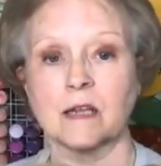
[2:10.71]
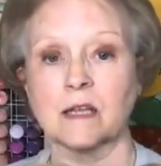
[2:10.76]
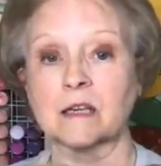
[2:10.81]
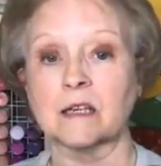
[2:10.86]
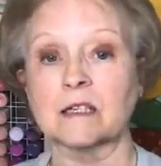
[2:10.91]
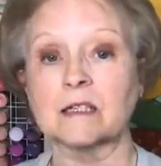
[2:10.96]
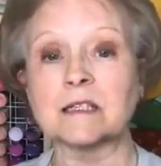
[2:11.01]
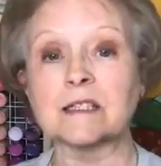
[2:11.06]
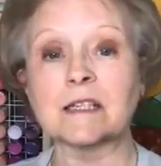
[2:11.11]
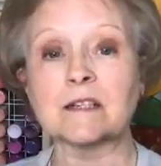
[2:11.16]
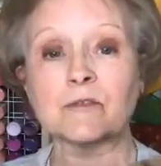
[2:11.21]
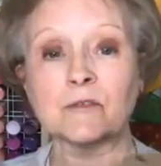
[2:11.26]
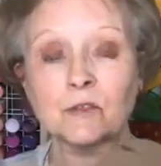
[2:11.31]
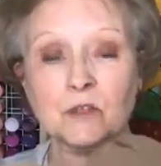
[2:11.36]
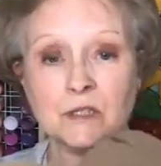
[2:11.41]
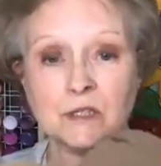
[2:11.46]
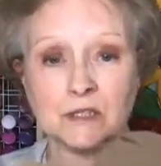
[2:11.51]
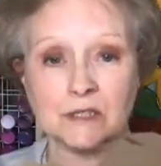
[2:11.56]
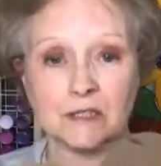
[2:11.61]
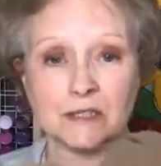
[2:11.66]
in a
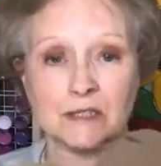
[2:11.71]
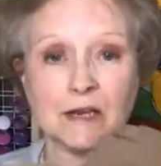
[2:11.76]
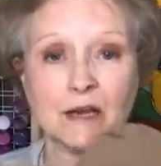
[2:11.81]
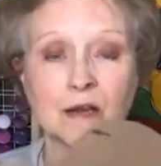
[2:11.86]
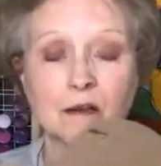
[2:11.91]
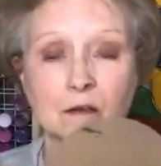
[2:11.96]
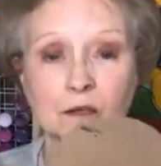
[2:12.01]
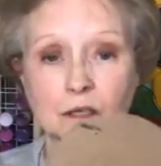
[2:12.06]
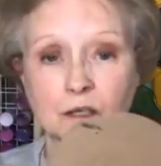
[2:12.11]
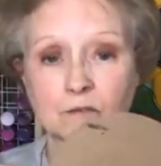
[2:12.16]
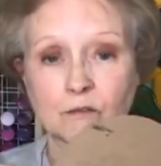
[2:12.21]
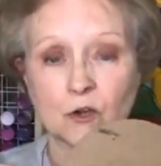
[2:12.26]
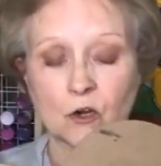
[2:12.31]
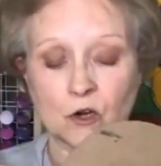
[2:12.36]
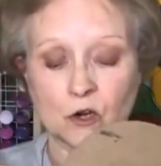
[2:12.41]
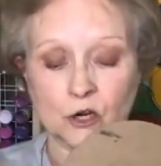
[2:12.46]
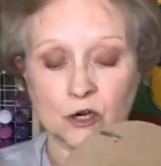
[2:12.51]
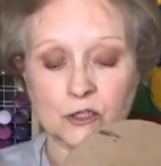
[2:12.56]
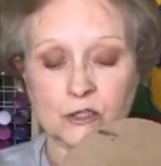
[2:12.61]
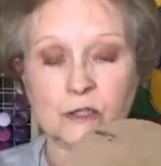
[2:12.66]
different style of
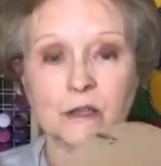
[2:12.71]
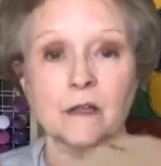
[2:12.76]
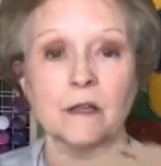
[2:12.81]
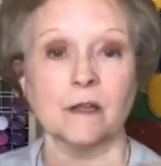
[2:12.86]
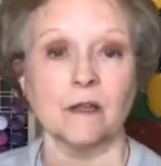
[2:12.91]
heart.